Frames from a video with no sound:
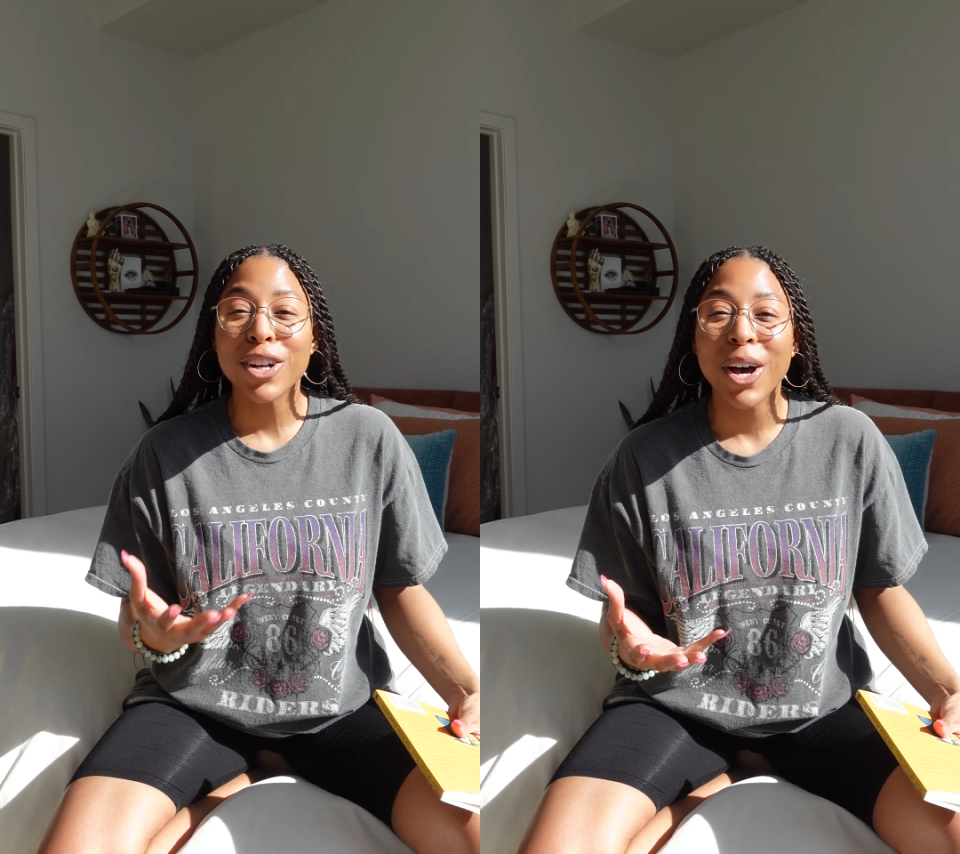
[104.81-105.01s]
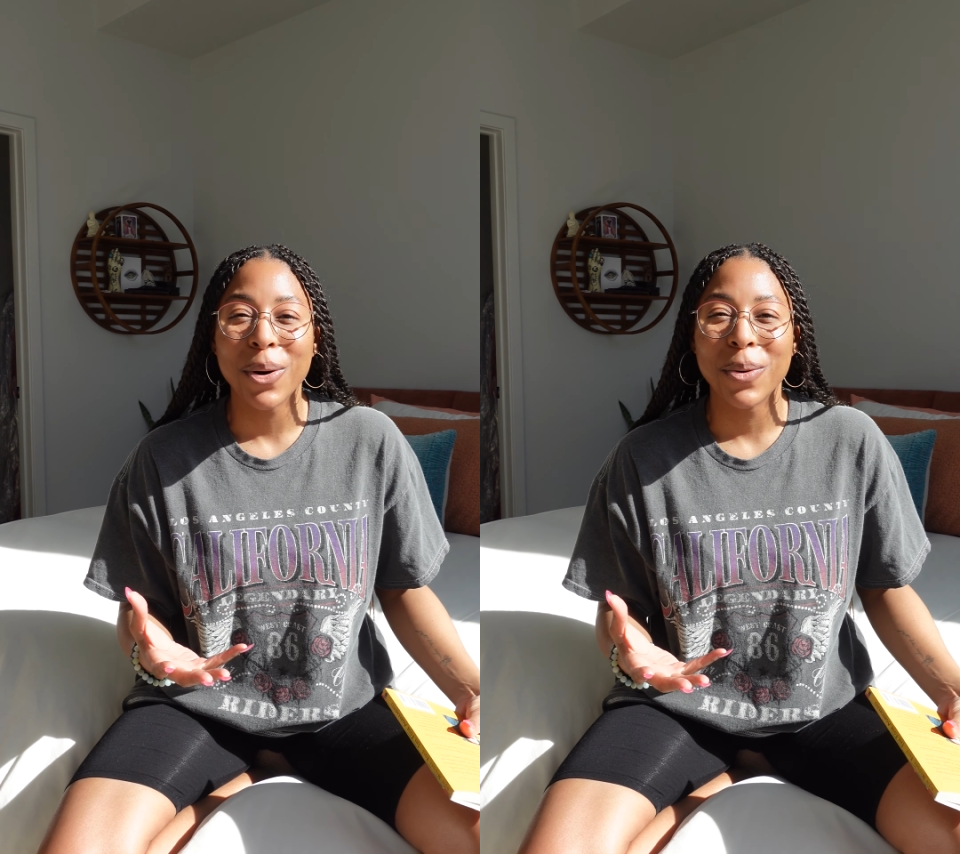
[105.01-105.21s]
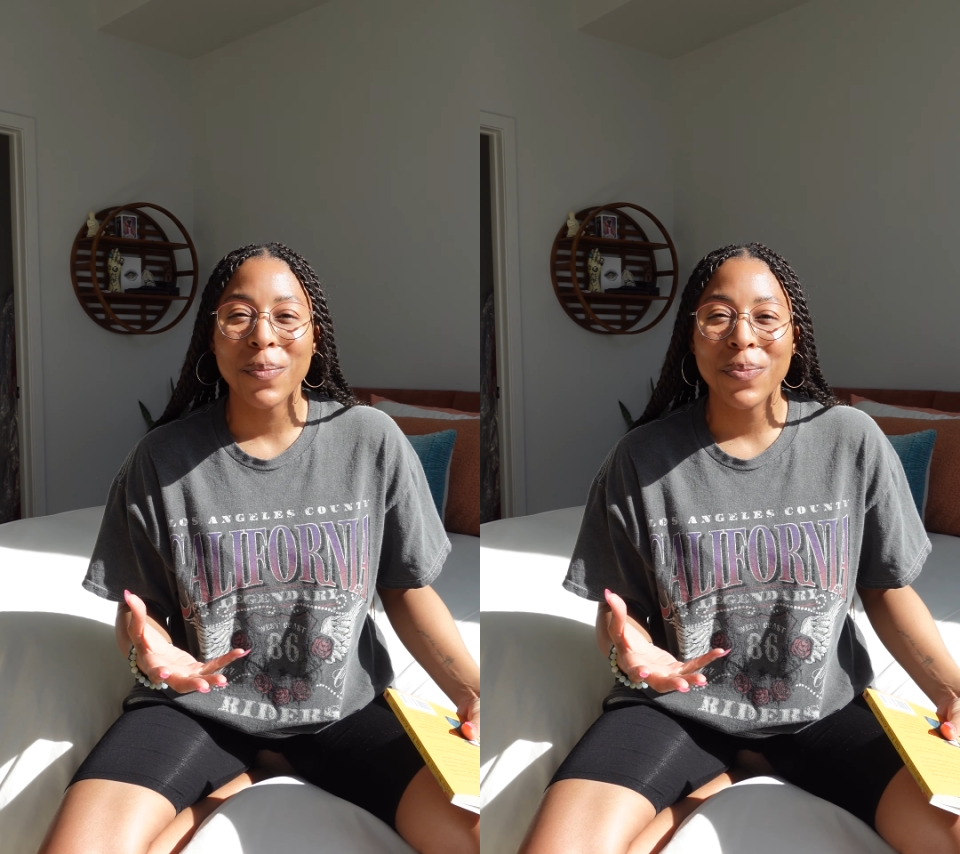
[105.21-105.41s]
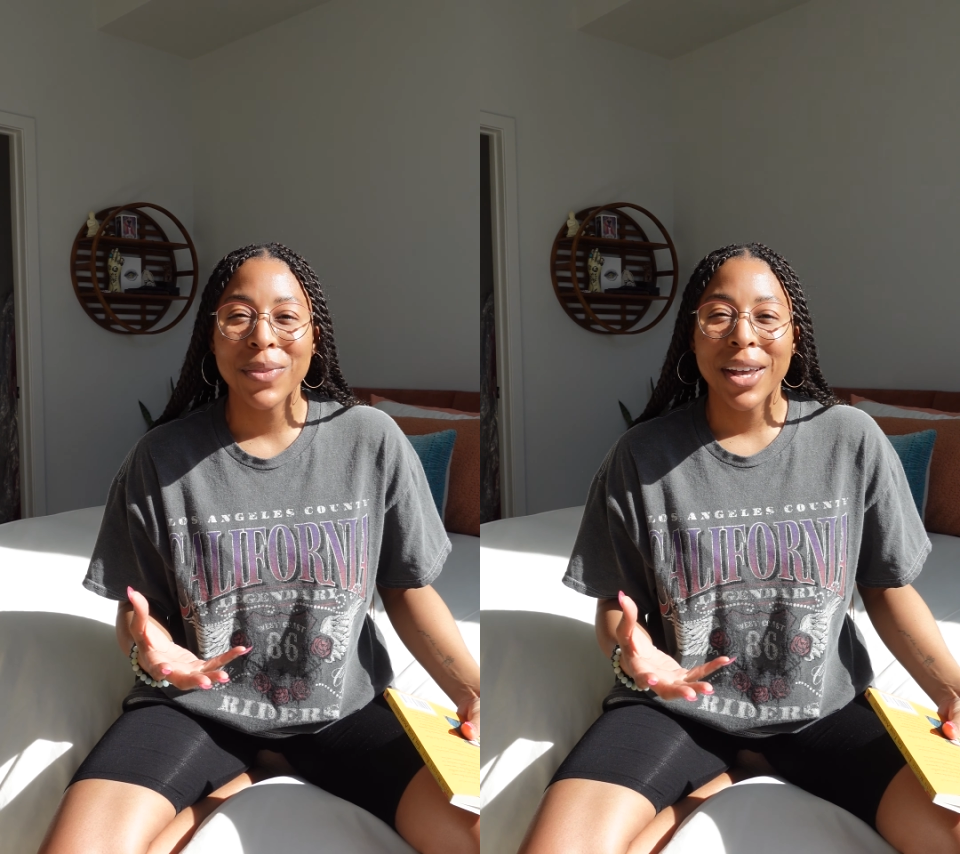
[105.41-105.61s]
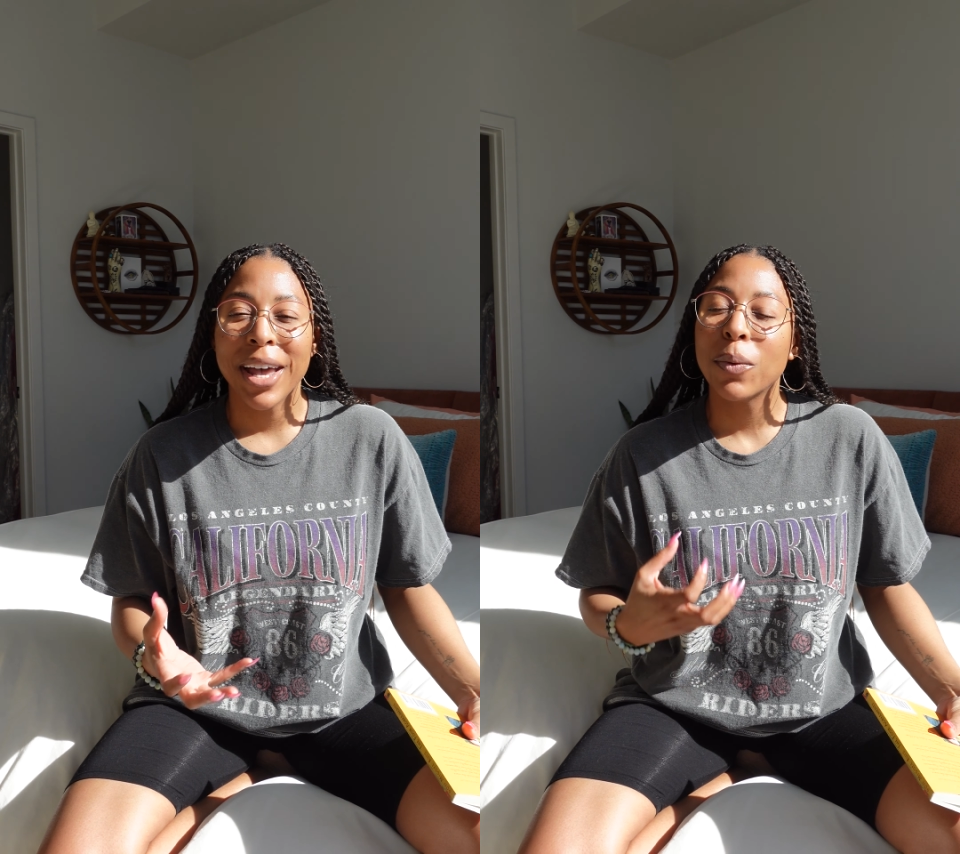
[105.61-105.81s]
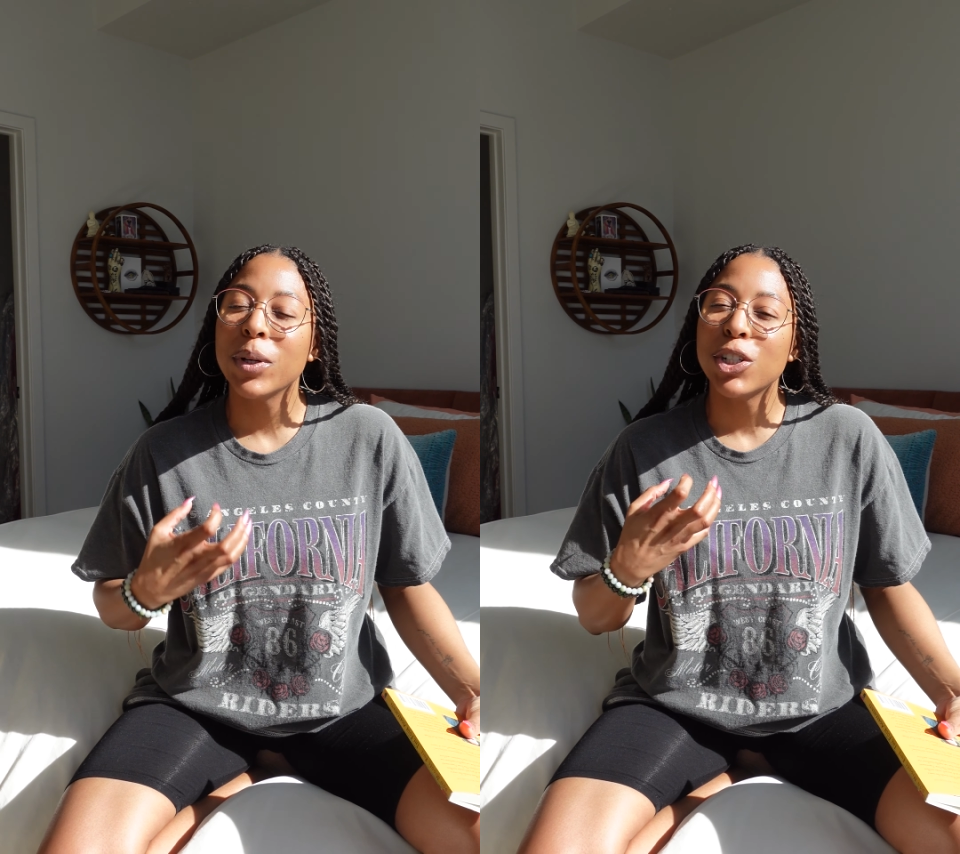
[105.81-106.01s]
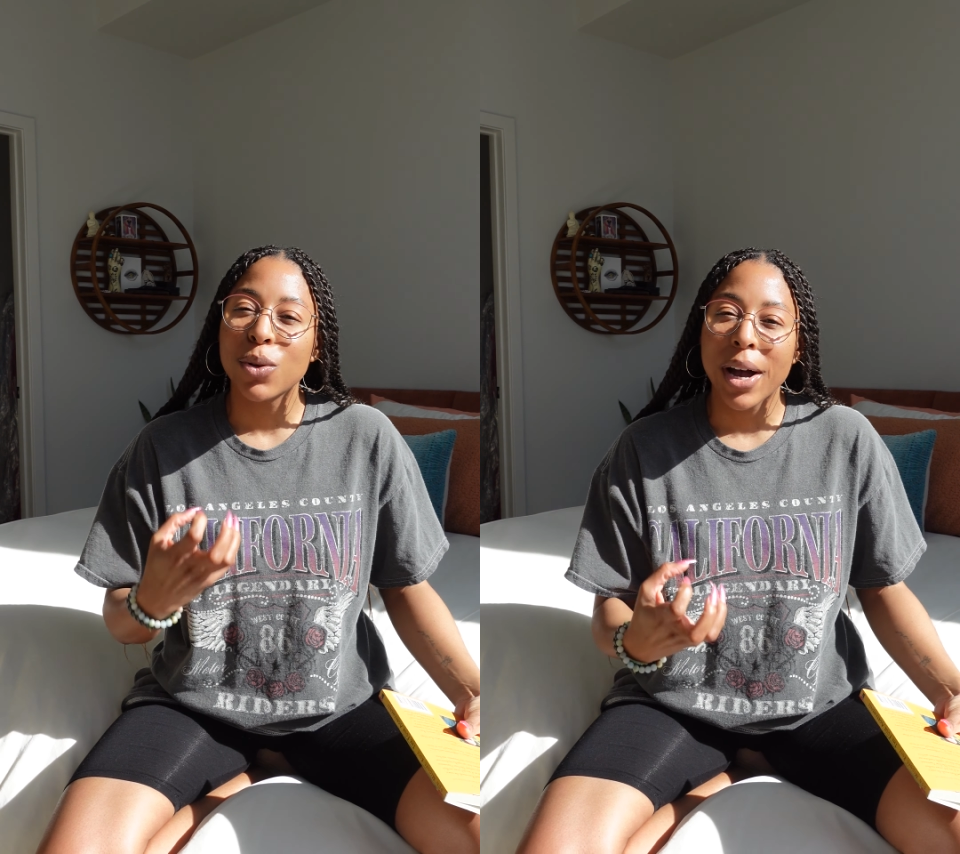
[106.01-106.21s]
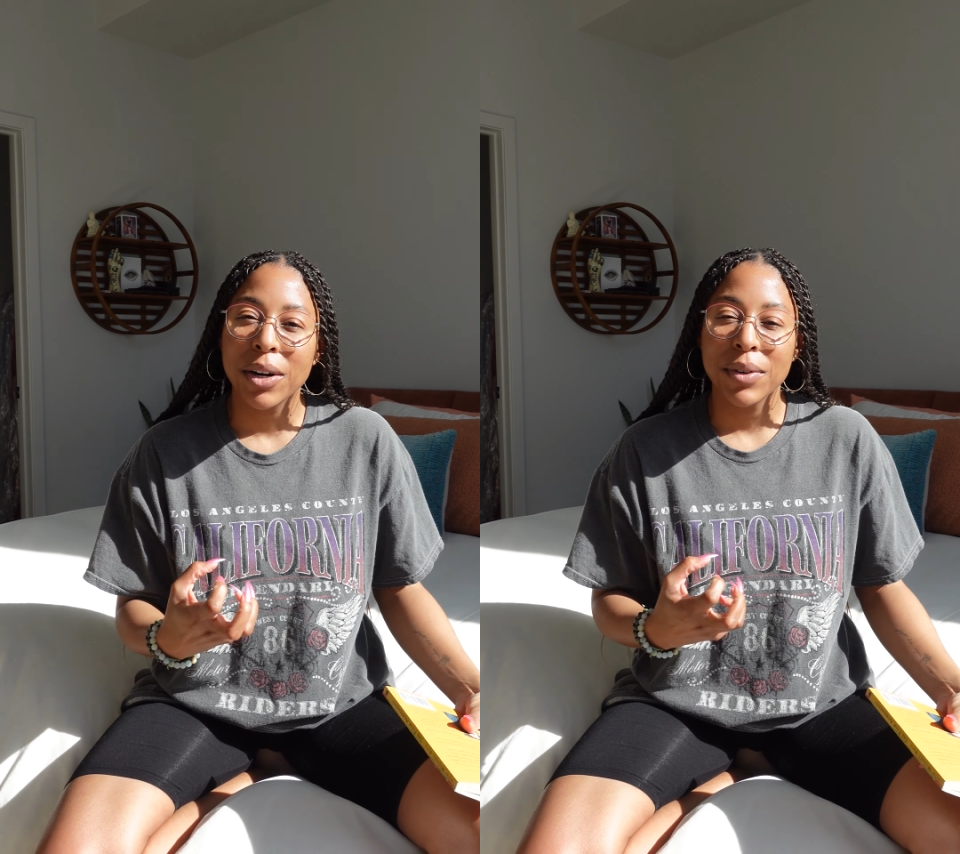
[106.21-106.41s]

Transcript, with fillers: no. And we try to